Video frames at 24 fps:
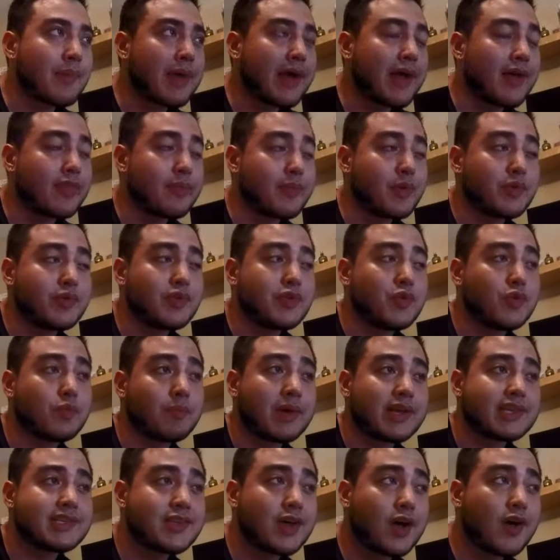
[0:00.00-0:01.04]
I'm not in the mood to do it
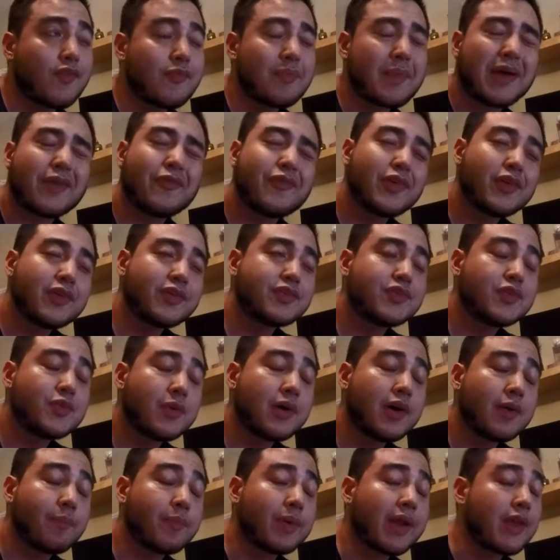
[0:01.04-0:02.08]
myself. I'm not feeling too
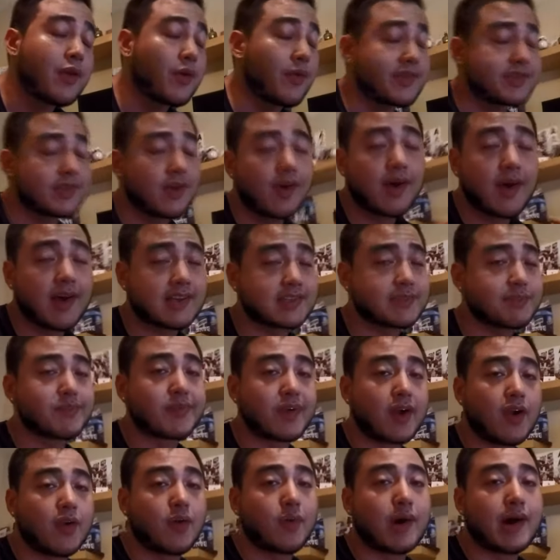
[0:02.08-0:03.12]
well, but I know this awesome
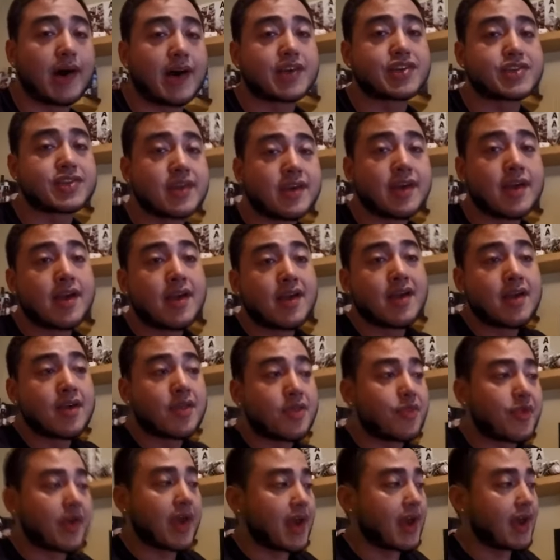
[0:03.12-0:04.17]
car wash
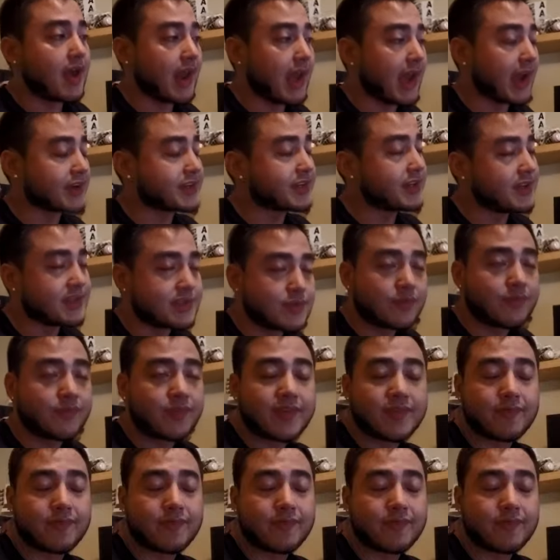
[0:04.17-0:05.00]
that actually does